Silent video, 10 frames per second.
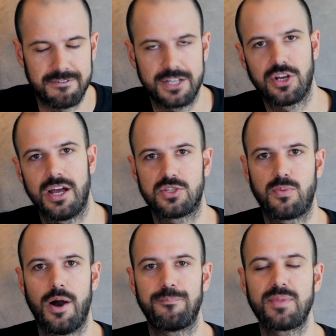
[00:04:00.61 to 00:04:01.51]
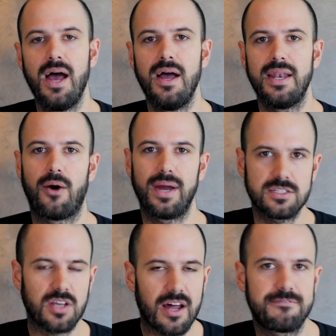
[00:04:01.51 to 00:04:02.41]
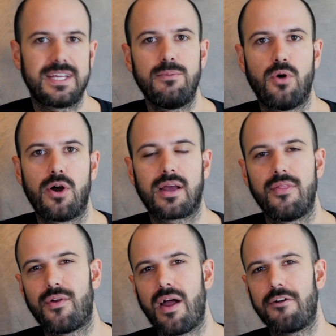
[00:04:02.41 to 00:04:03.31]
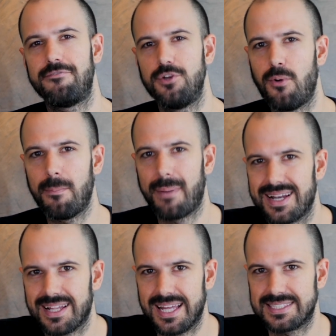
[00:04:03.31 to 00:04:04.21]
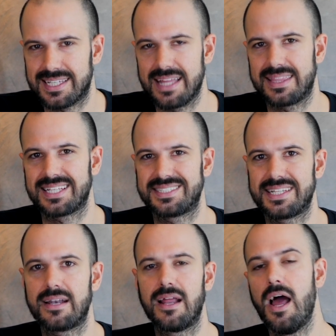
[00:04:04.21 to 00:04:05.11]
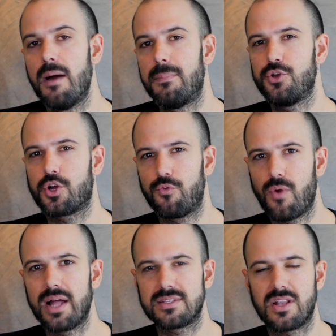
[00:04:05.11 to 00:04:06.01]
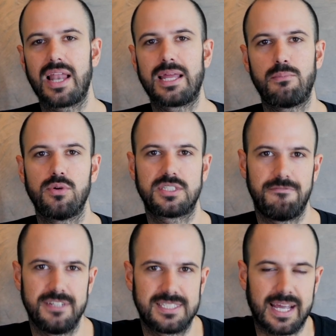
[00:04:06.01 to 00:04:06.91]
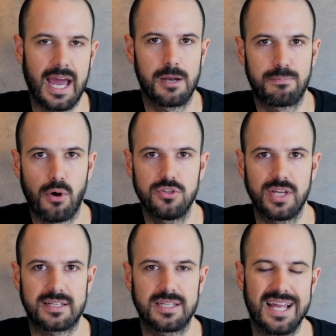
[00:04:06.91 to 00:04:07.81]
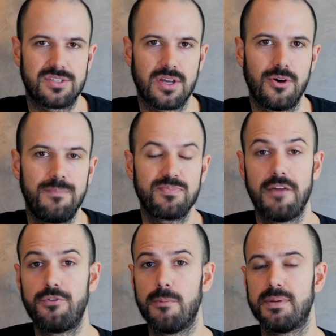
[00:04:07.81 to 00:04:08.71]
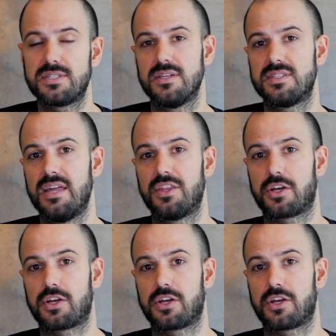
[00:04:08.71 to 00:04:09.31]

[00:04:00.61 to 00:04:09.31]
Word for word: feature as well. Now, inside of Teamwork, there are a few more button clicks to get things done, but you can run slightly more sophisticated projects. And so if if you're a business in the